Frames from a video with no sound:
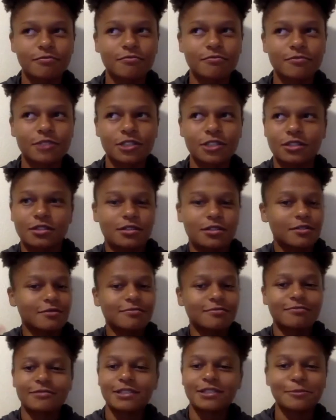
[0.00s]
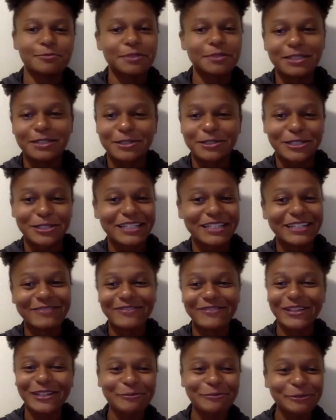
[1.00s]
just to be interested in
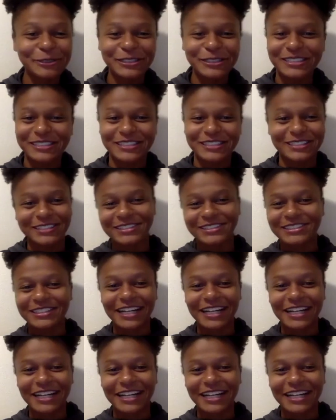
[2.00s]
Vanderbilt because it's a good